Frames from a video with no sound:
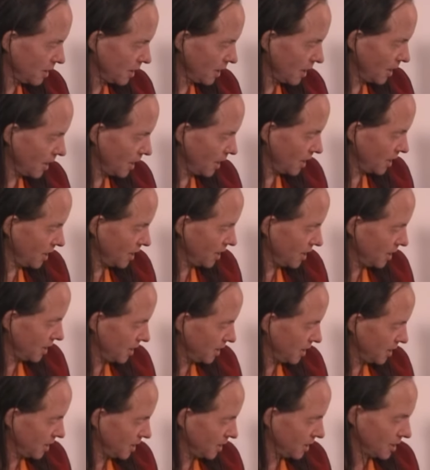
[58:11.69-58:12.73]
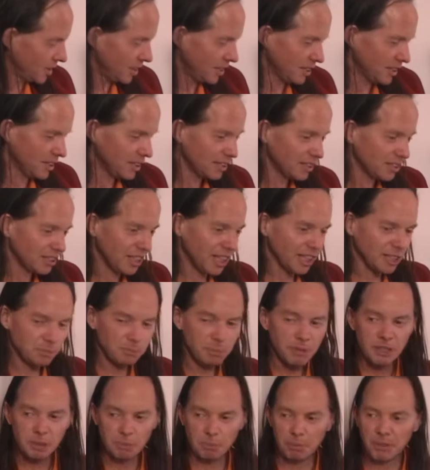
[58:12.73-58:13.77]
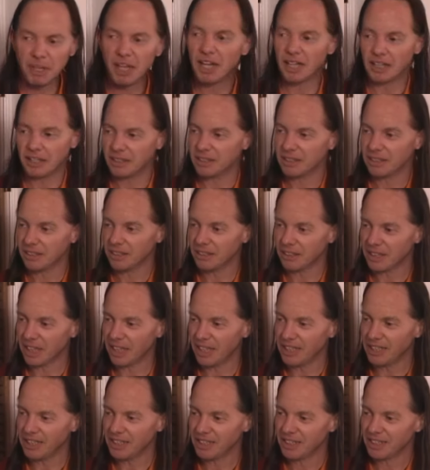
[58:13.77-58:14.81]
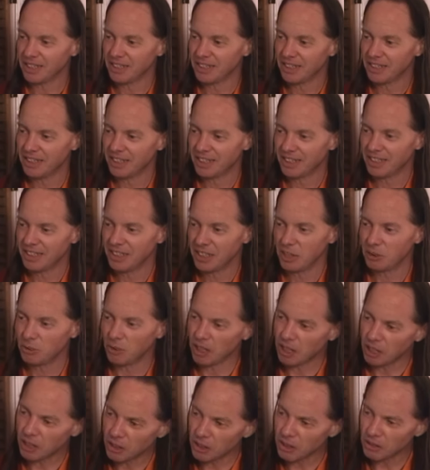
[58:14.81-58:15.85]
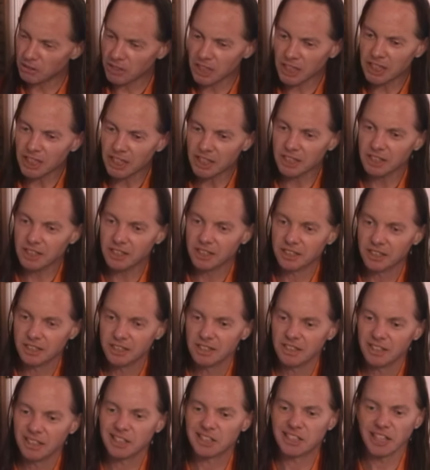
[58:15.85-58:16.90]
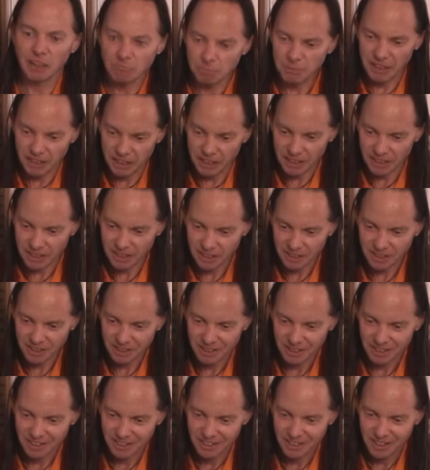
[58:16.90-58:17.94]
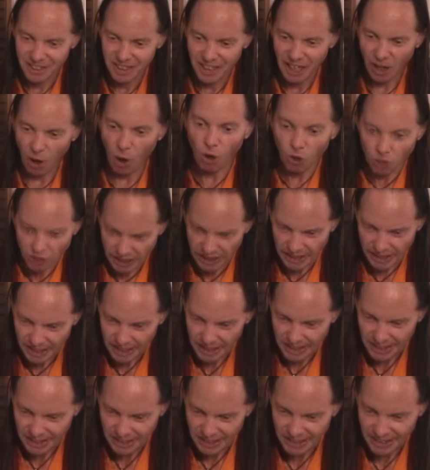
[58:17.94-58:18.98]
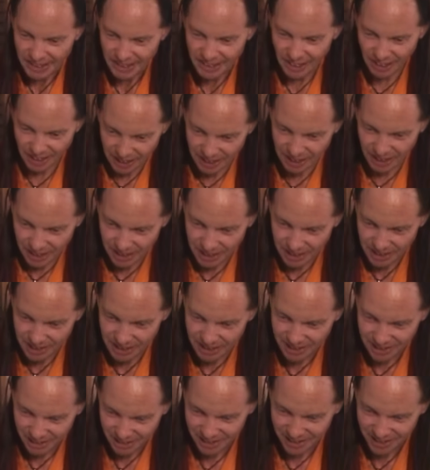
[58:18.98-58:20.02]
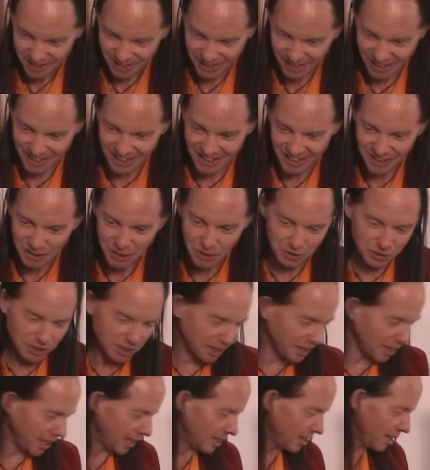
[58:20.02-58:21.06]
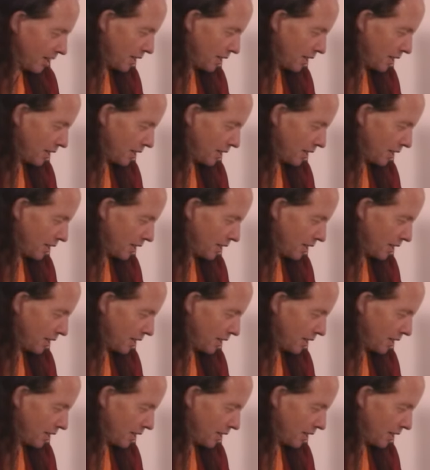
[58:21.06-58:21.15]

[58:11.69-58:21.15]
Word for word: Uh, so that's pretty blunt, okay? You want to know what Rik is? It's emptiness. Only. Nothing else. Okay? Who said that?